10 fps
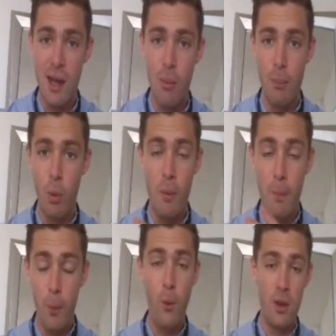Now,
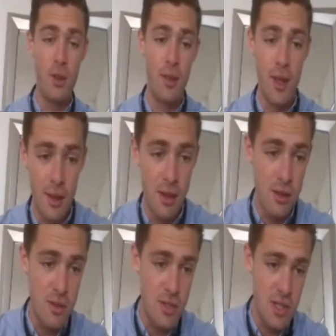more importantly than that,
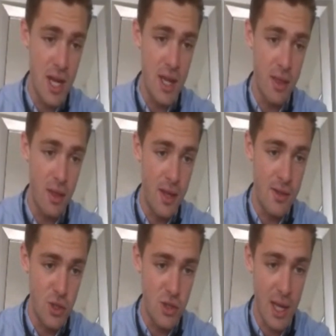you can see
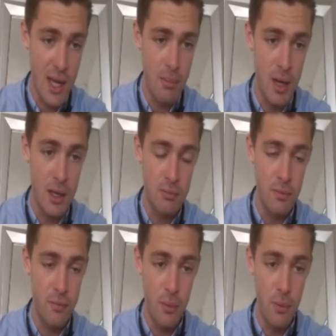that it's just happening